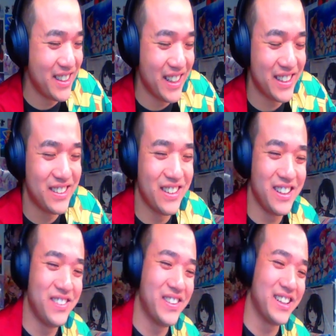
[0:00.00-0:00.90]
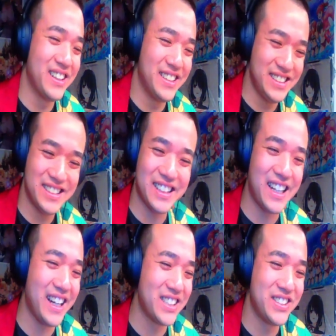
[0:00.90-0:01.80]
Like, oh my god. This is a
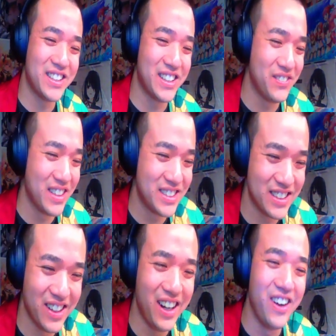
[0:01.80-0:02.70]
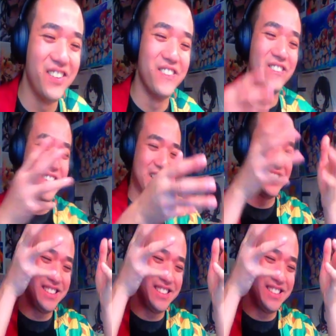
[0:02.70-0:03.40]
Hashira, man. She, oh my